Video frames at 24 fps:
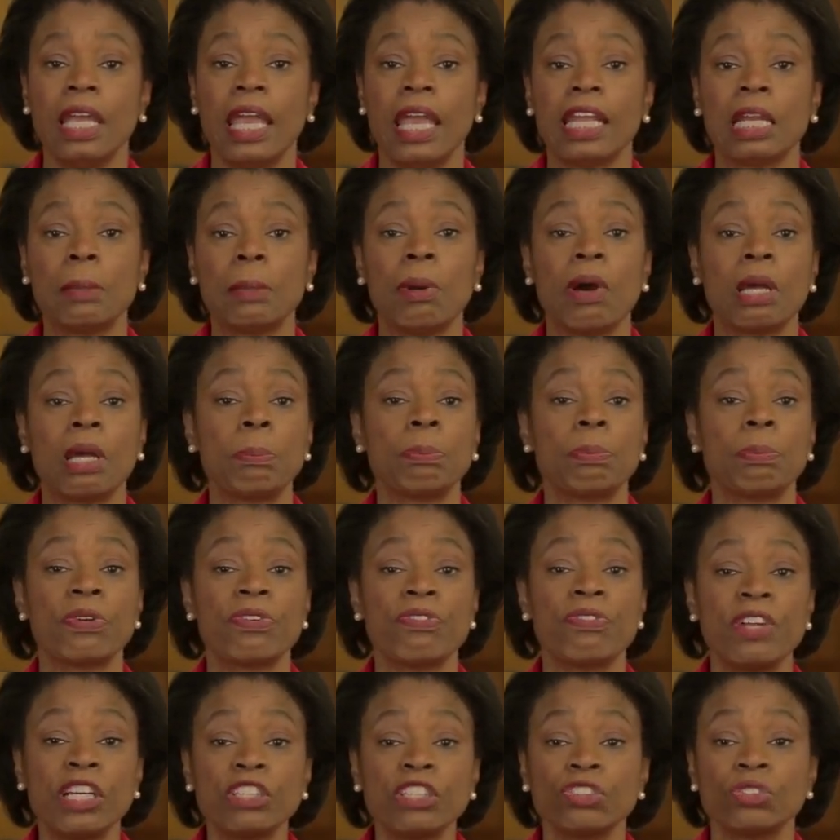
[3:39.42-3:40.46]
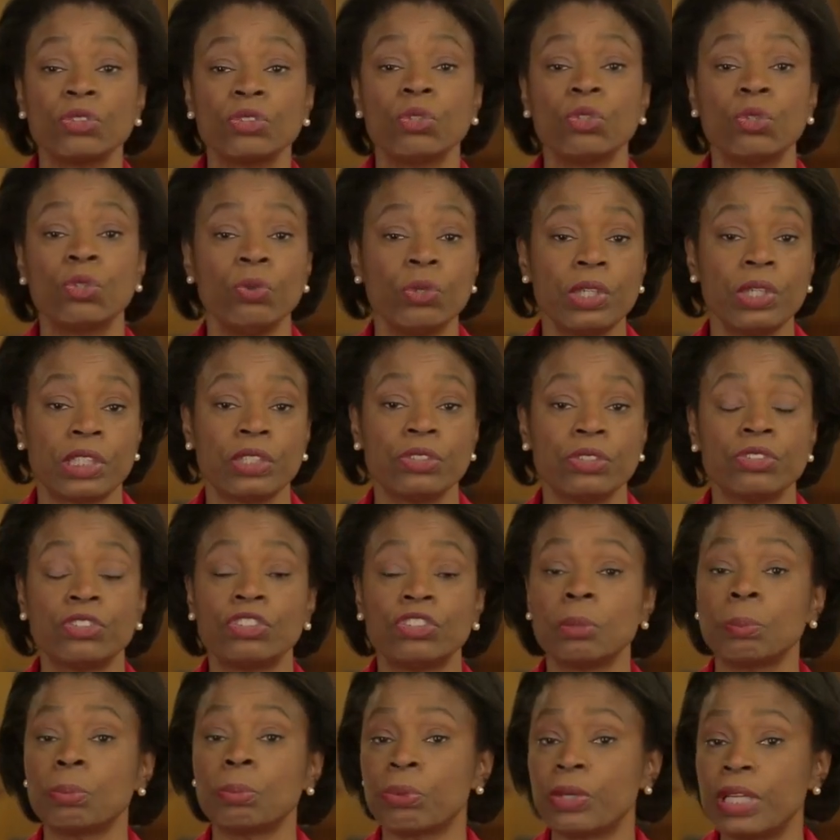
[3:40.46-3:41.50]
and upon professional lawyers
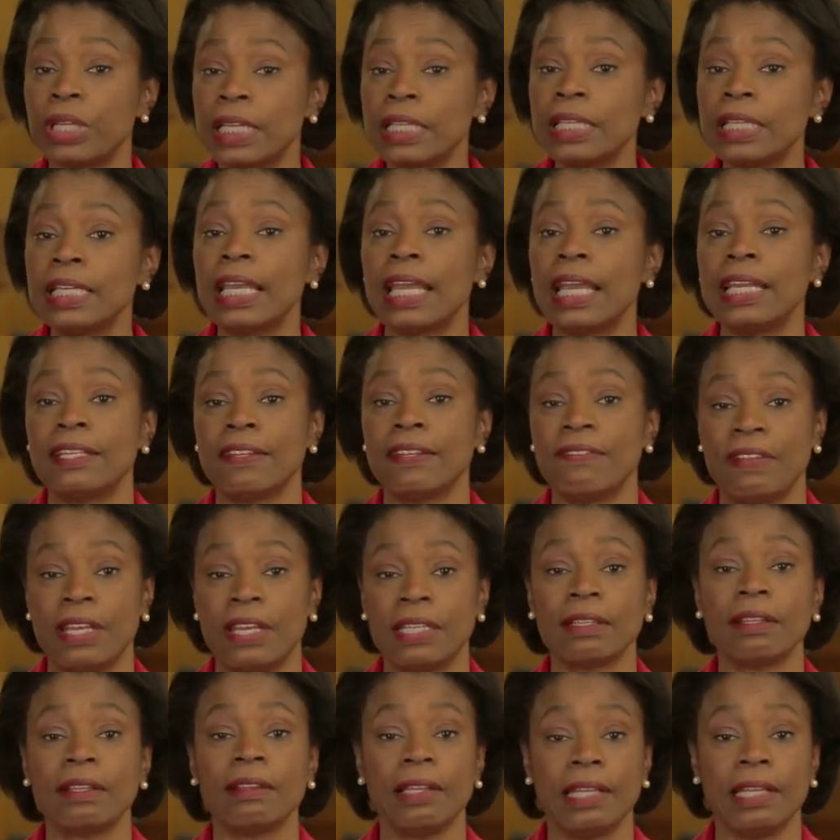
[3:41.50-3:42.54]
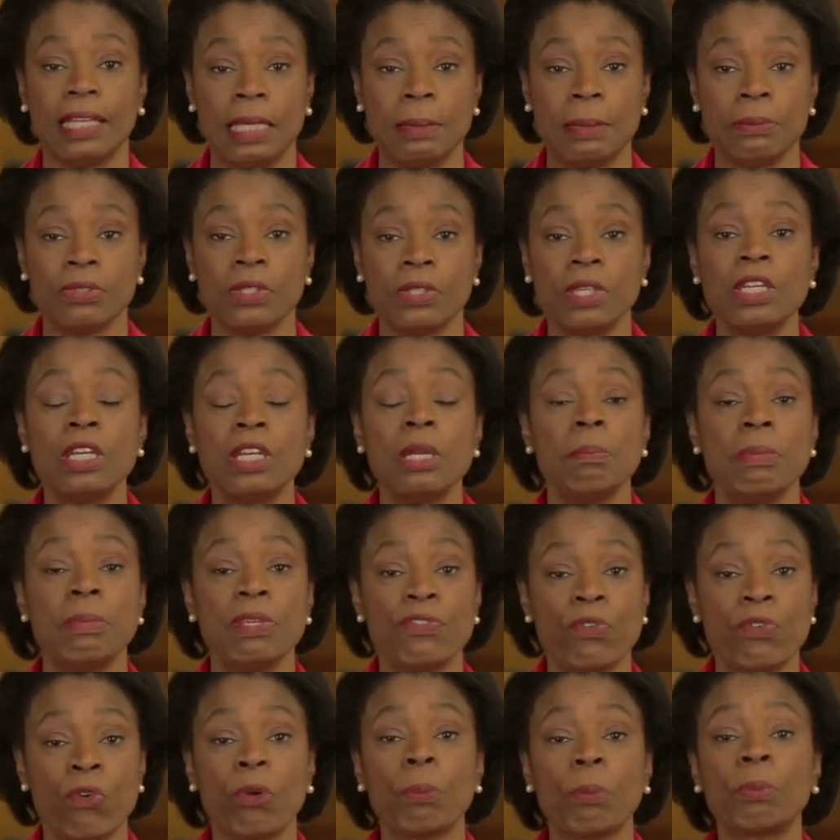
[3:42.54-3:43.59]
to bring and defend claims
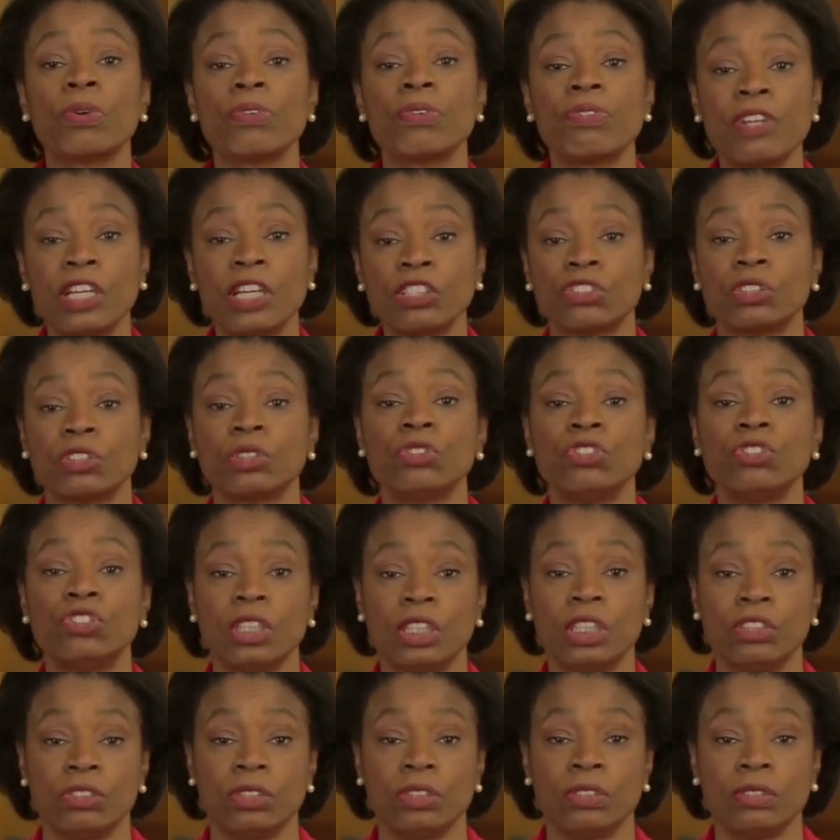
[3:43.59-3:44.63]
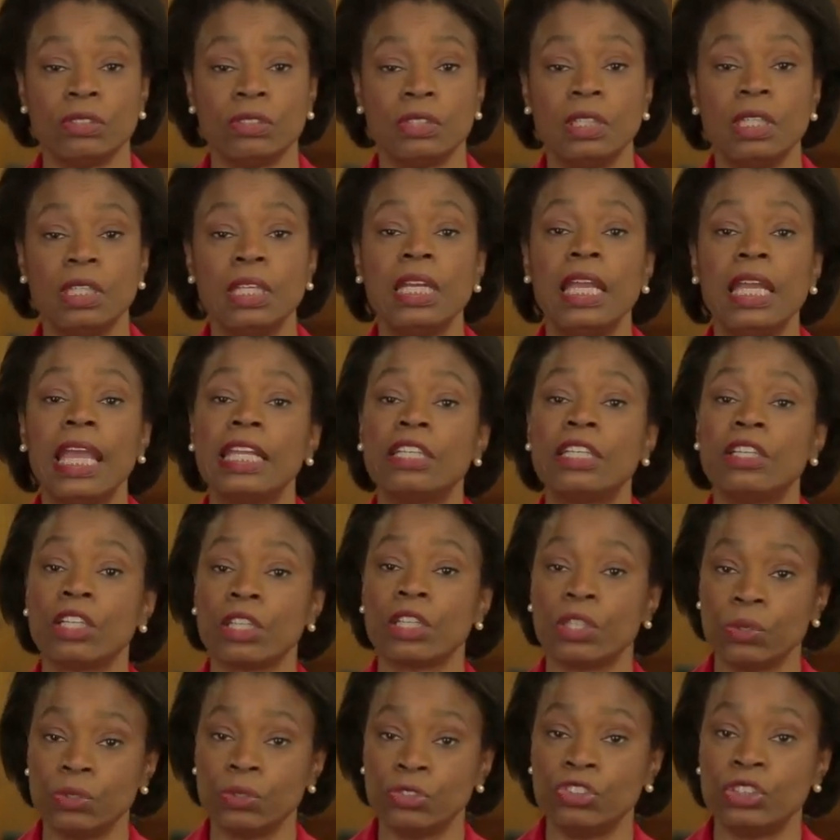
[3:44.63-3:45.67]
before professional judges and to
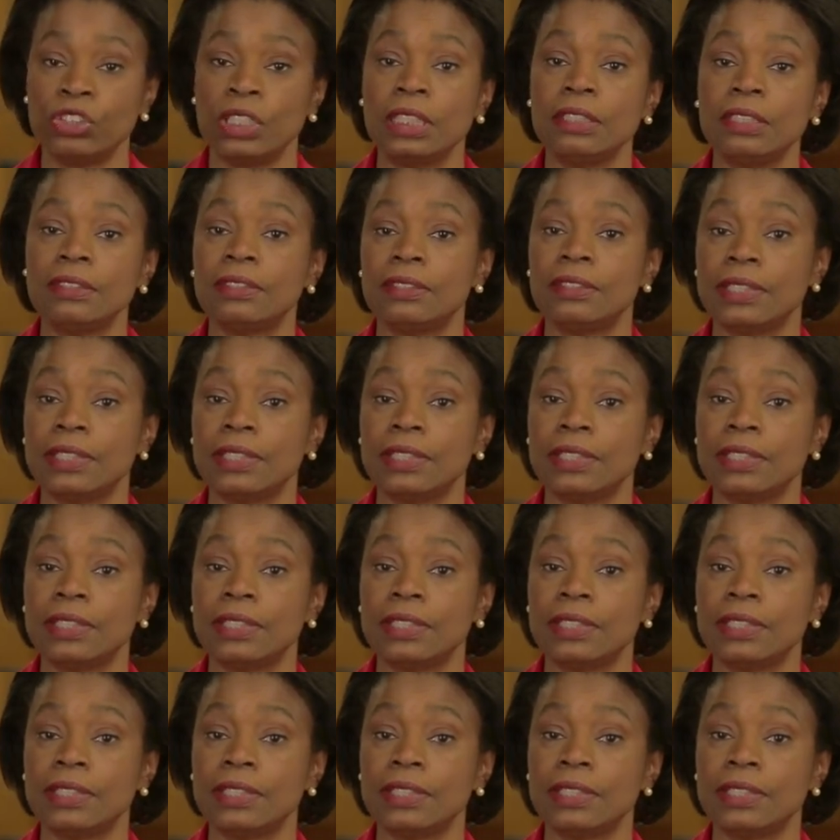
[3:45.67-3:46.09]
negotiate